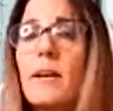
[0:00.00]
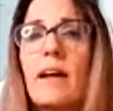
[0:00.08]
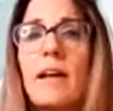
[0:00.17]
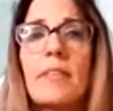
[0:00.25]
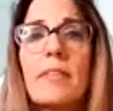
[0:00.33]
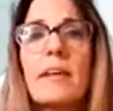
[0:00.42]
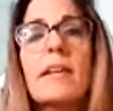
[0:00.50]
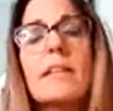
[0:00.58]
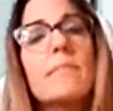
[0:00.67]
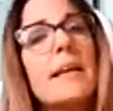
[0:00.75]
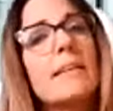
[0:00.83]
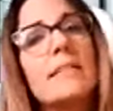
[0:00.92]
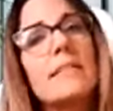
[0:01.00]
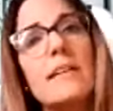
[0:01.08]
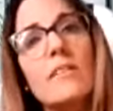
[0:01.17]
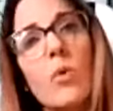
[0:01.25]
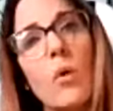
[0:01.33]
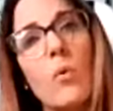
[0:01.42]
I think in
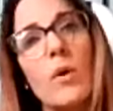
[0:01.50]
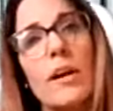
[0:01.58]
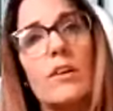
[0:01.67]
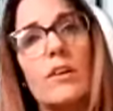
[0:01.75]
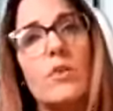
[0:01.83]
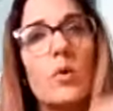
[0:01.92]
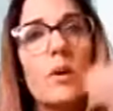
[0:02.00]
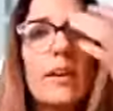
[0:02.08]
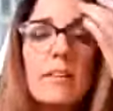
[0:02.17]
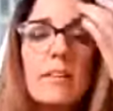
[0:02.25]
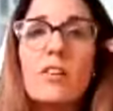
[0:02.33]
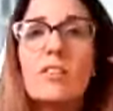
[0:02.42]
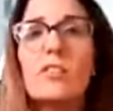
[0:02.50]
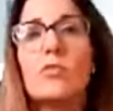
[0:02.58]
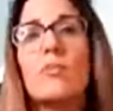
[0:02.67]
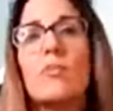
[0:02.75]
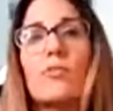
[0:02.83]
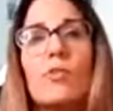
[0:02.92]
business, what we are doing is just
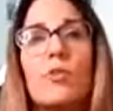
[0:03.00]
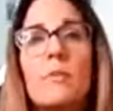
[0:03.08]
transforming